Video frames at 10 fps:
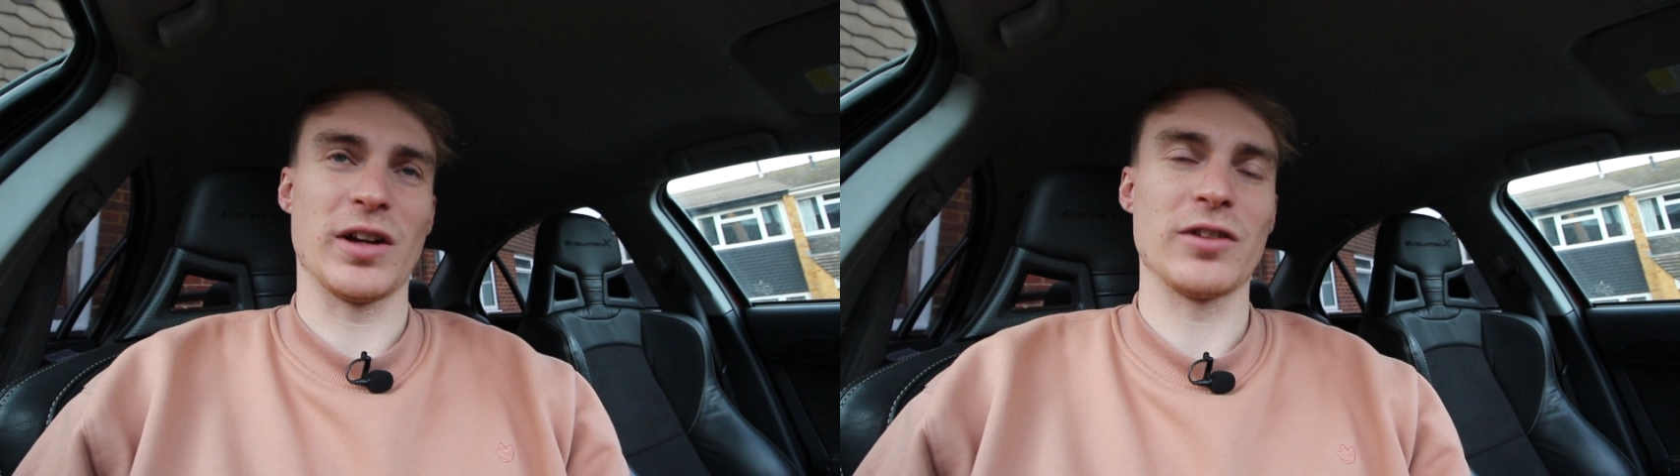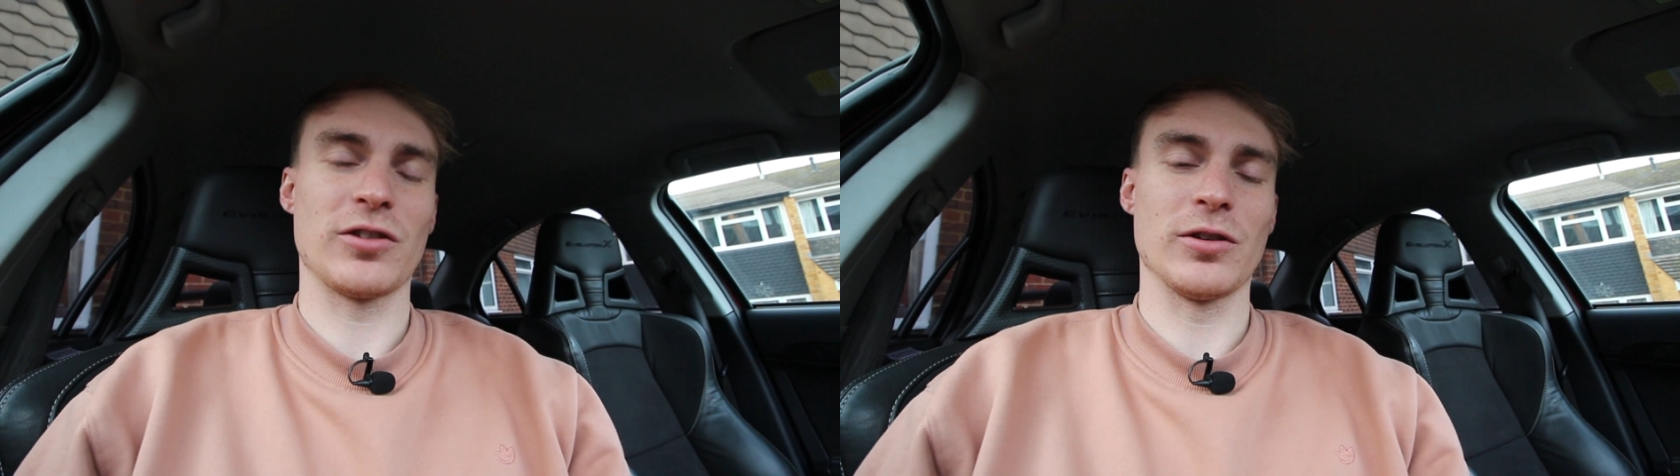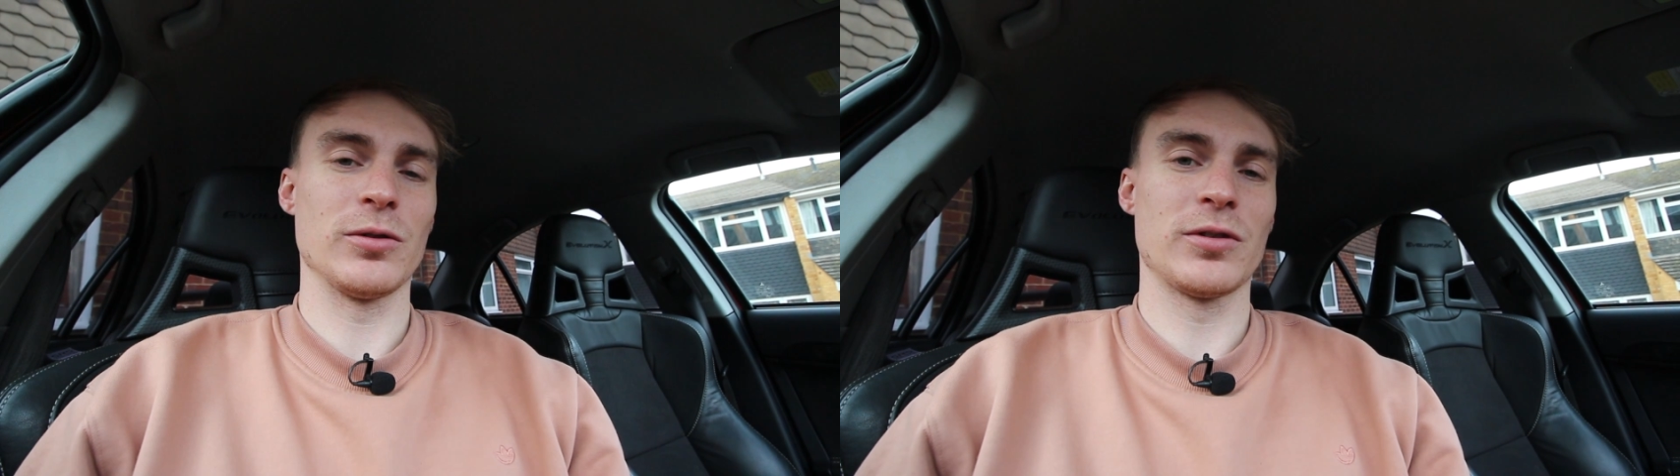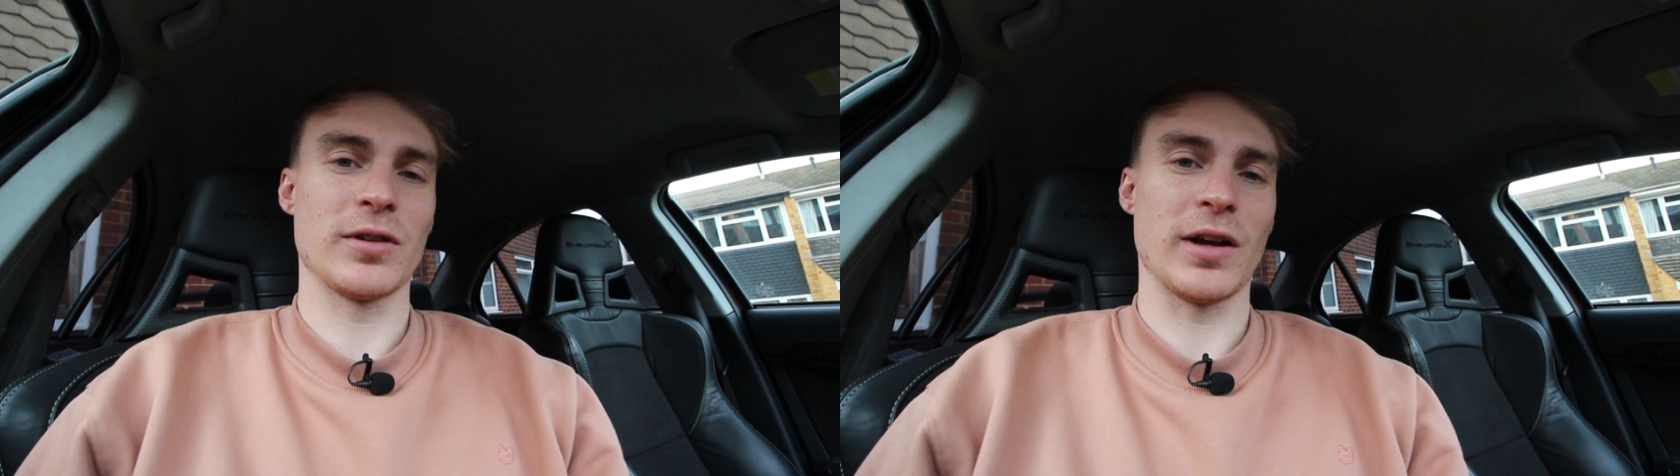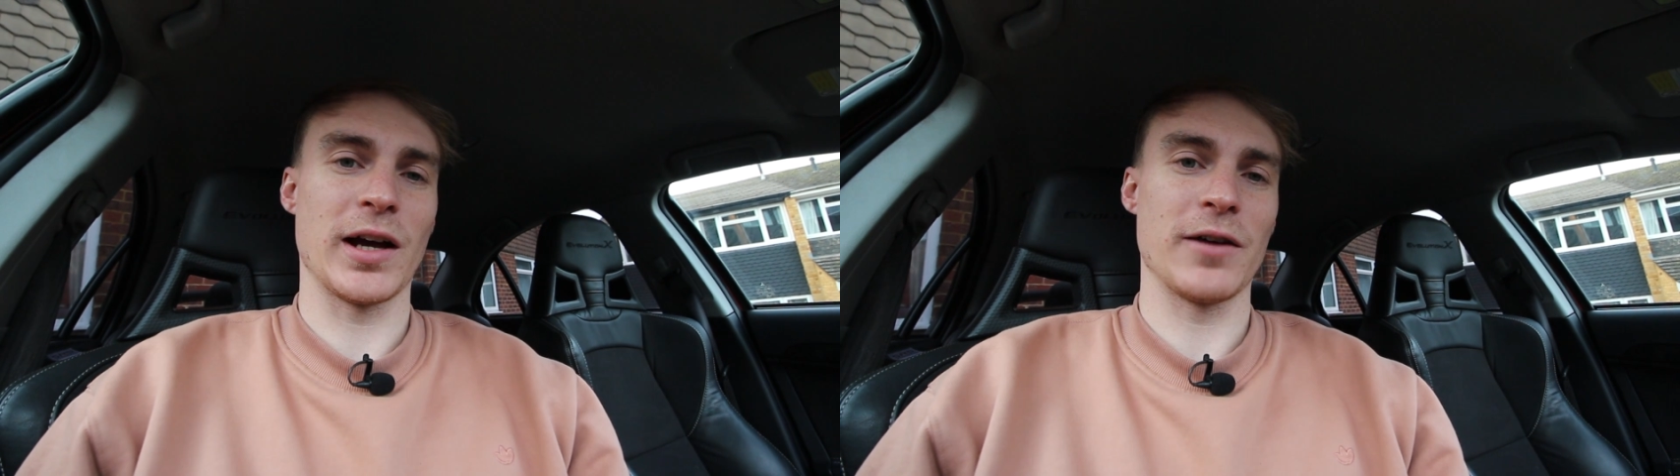
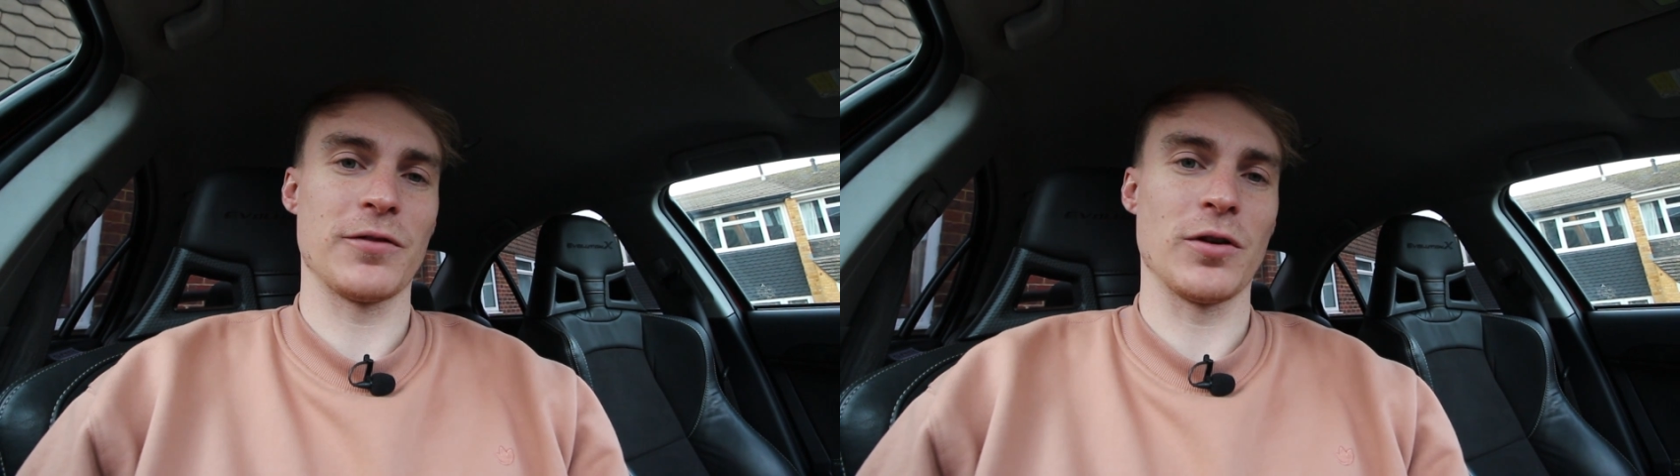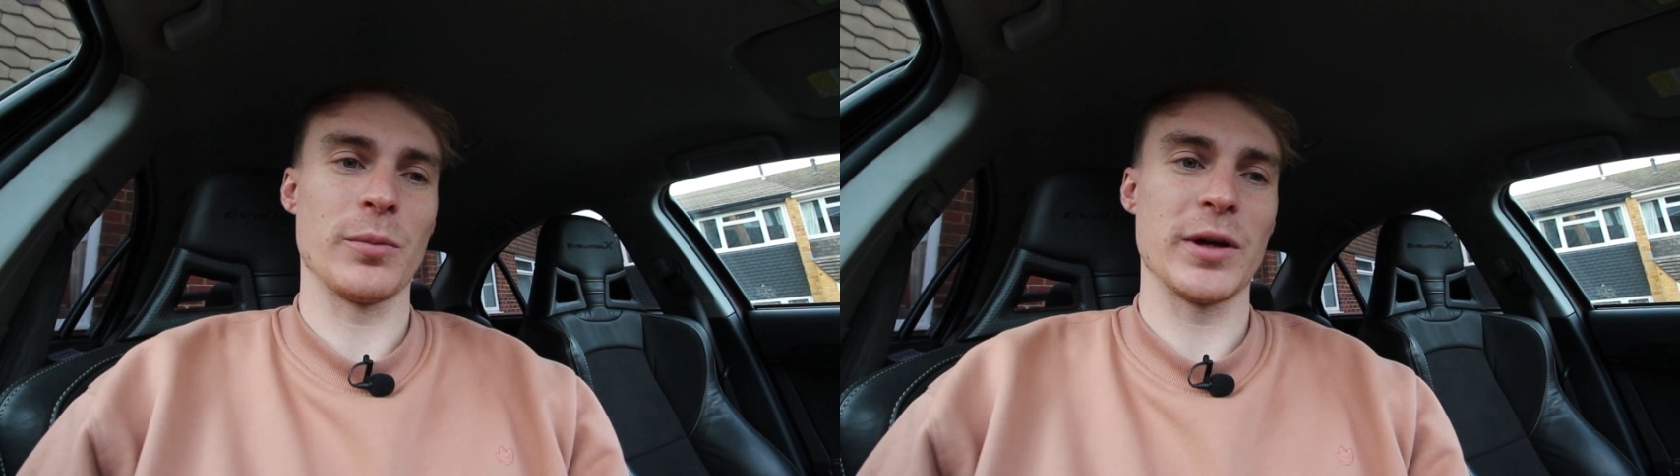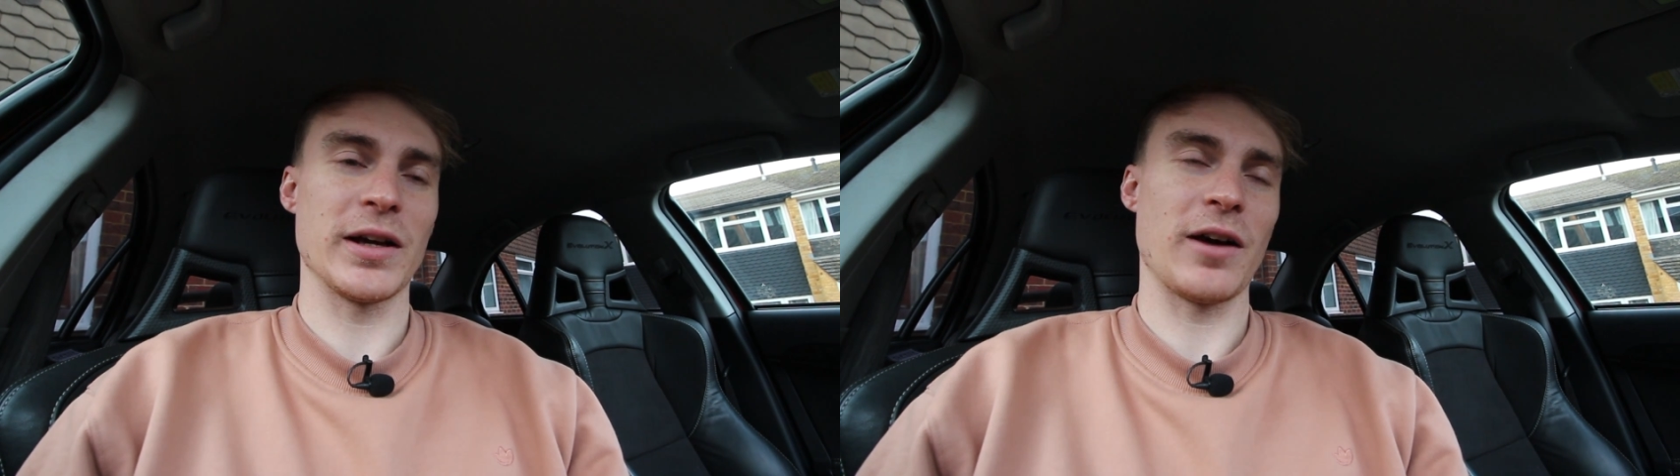issues for me.